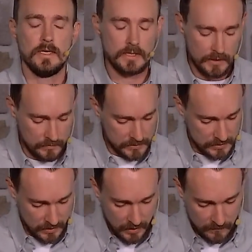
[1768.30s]
He
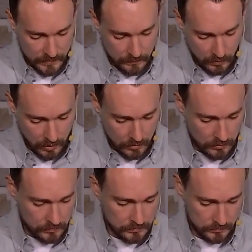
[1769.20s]
counts every
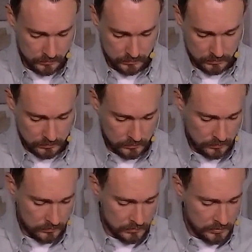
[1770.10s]
blow
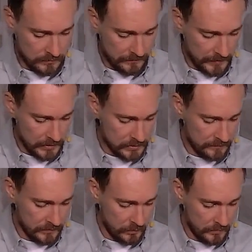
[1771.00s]
to the face
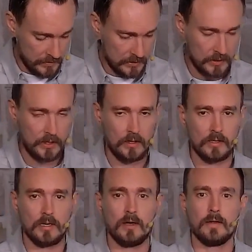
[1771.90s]
of the women in the Kali